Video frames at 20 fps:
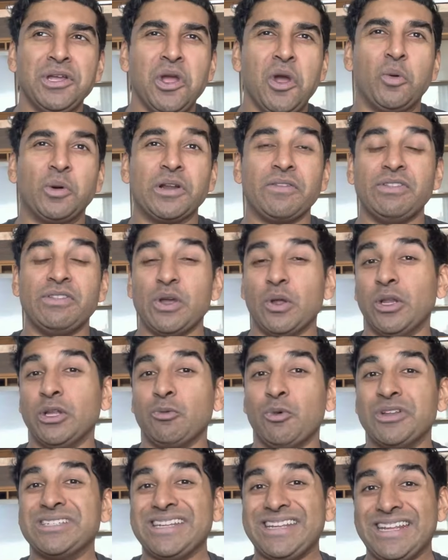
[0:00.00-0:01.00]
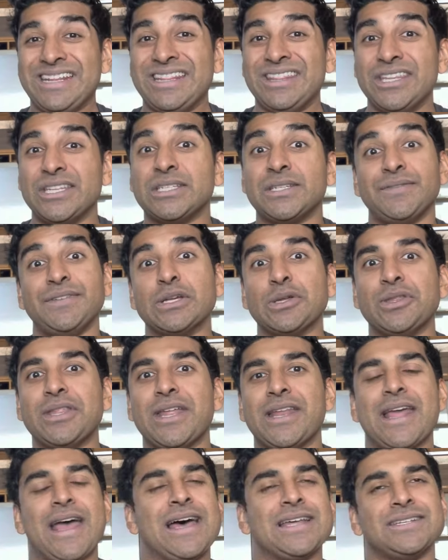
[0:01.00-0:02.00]
one of the only ones in this field
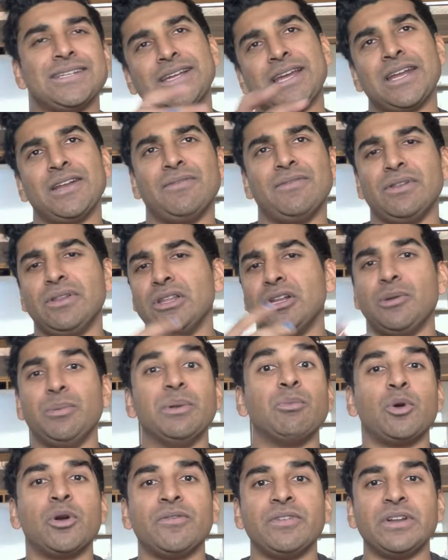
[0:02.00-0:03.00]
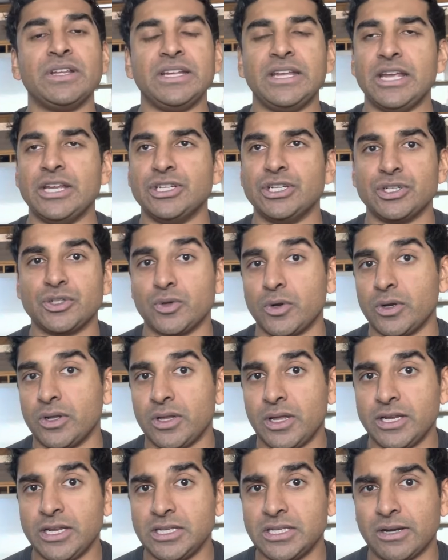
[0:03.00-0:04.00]
that has like kind of a little bit more of an engaging
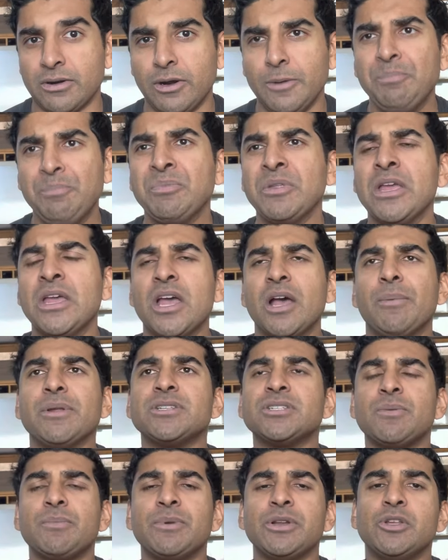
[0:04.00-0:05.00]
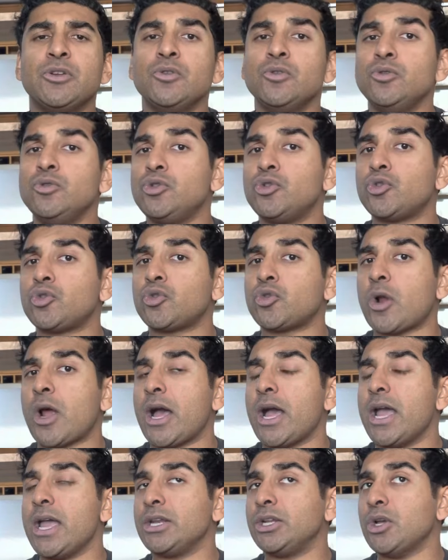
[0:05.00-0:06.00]
storyline, etc. About somebody who
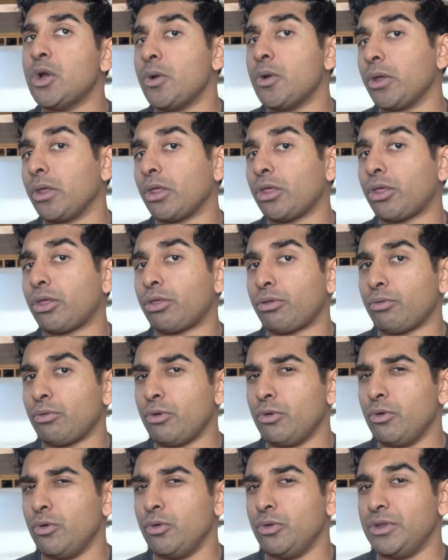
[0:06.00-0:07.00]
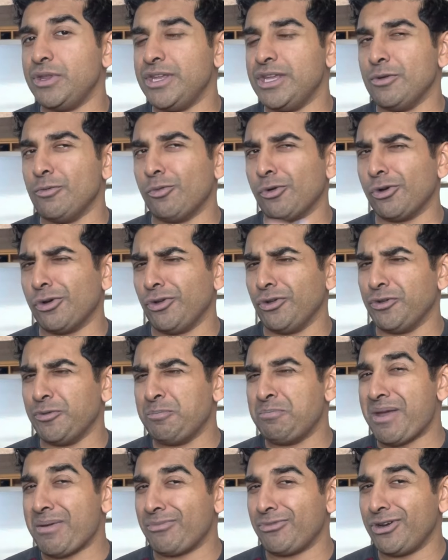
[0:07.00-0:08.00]
tried going through the world
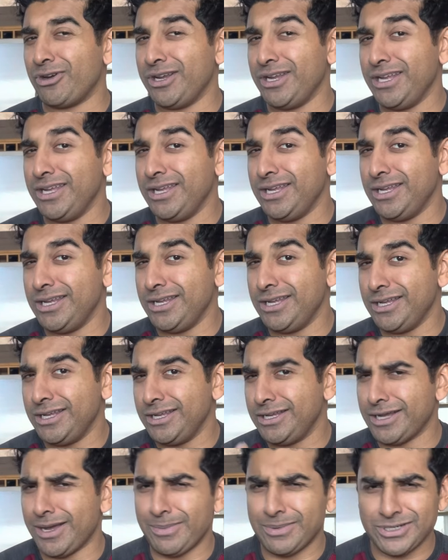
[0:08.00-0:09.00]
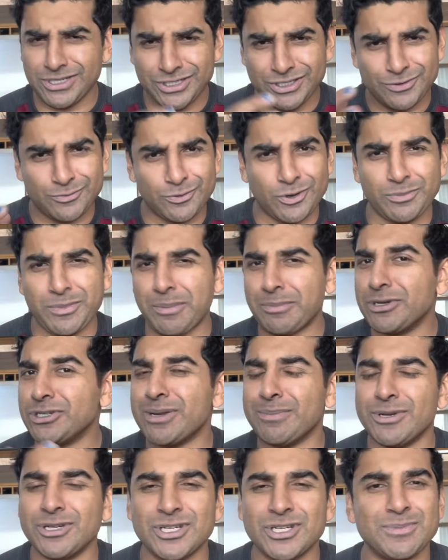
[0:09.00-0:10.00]
memory competitions, world memory
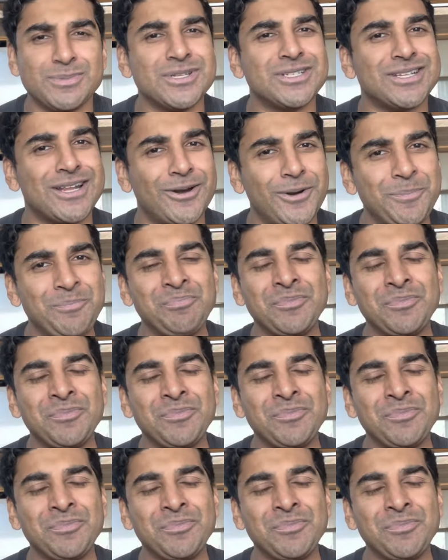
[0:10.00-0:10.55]
championships, etc.